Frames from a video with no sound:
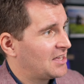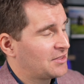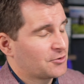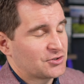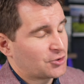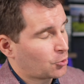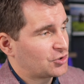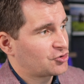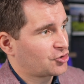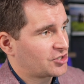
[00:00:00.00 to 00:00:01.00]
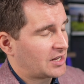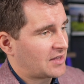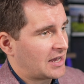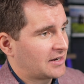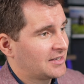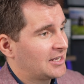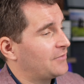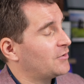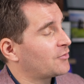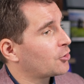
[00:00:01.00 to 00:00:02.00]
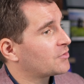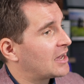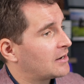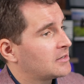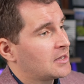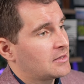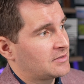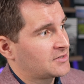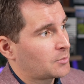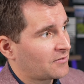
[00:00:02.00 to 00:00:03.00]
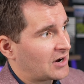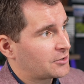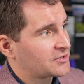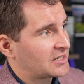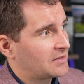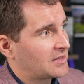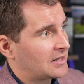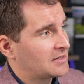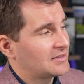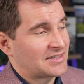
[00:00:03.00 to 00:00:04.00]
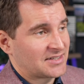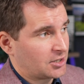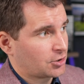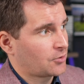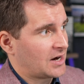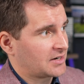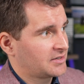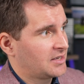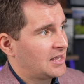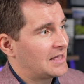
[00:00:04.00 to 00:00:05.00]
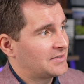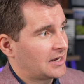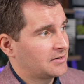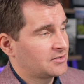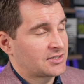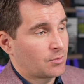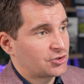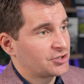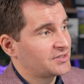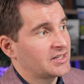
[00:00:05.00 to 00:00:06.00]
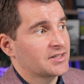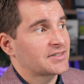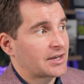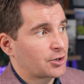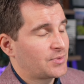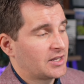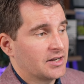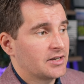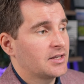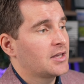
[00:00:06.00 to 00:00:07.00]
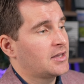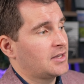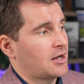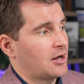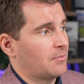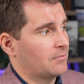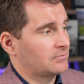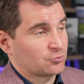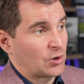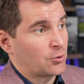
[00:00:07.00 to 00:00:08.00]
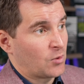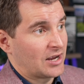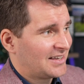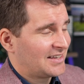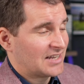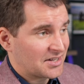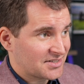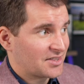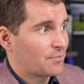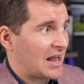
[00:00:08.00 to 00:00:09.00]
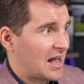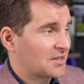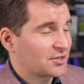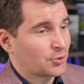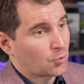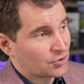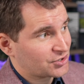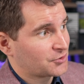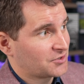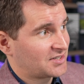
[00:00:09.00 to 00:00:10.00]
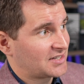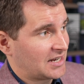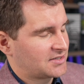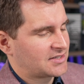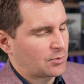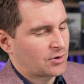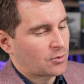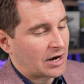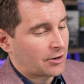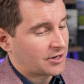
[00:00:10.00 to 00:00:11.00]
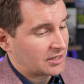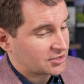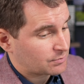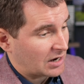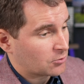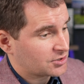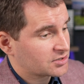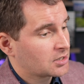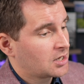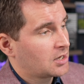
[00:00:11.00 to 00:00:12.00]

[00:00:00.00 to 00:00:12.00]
there is no restriction on that. If you've heard that, some providers saying that, that's incorrect, and that someone should seek a second opinion right away. Yes, in the past, there were certain states that required a spouse